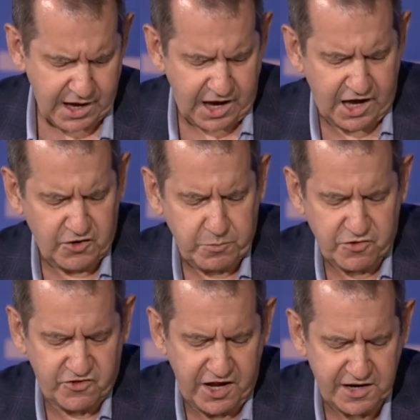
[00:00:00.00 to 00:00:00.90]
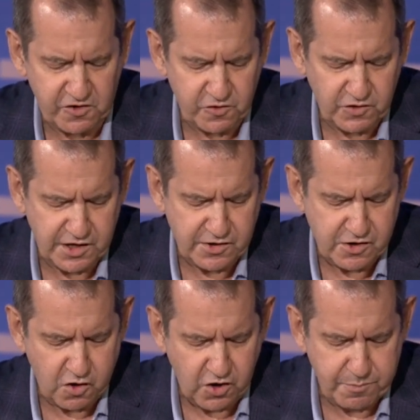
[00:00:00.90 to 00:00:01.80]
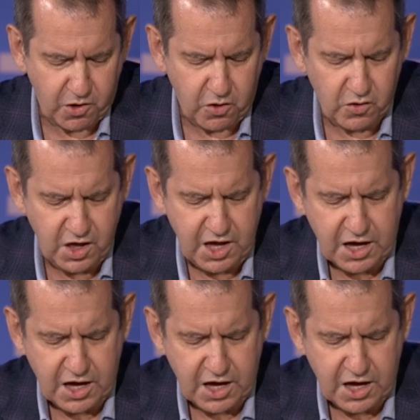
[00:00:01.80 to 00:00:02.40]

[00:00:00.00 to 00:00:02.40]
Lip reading: as particularly notable